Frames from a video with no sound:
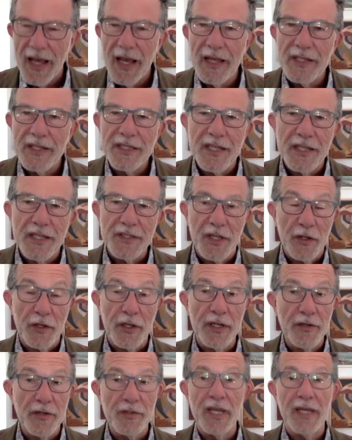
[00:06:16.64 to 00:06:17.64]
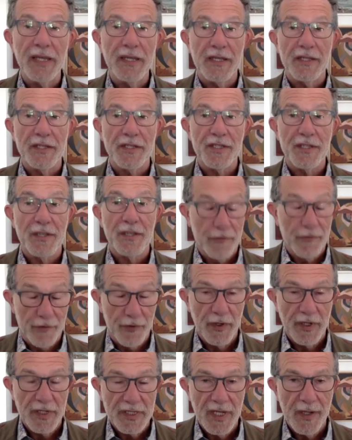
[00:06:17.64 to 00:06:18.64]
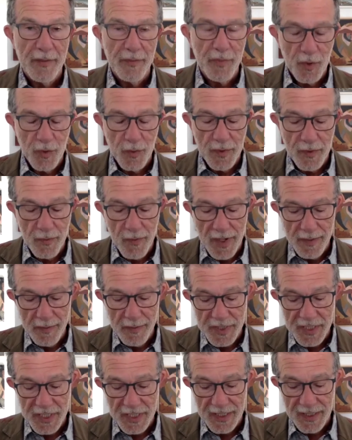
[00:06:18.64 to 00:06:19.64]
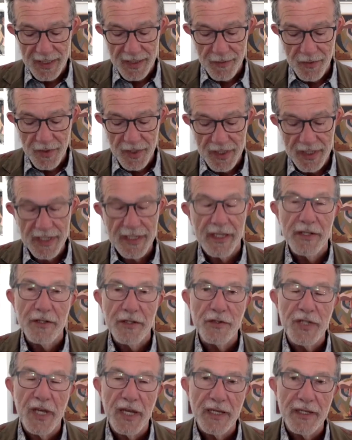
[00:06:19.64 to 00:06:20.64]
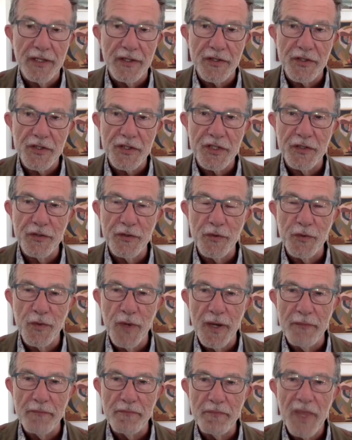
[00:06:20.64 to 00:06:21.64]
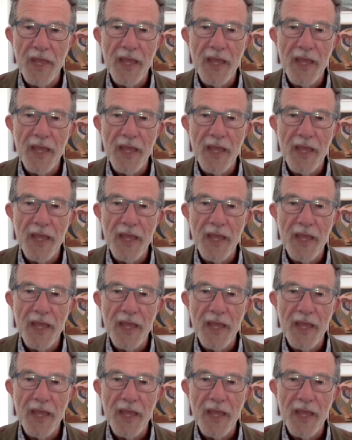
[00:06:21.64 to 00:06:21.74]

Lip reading: So can you take us, for example, with one particular work, can you take us to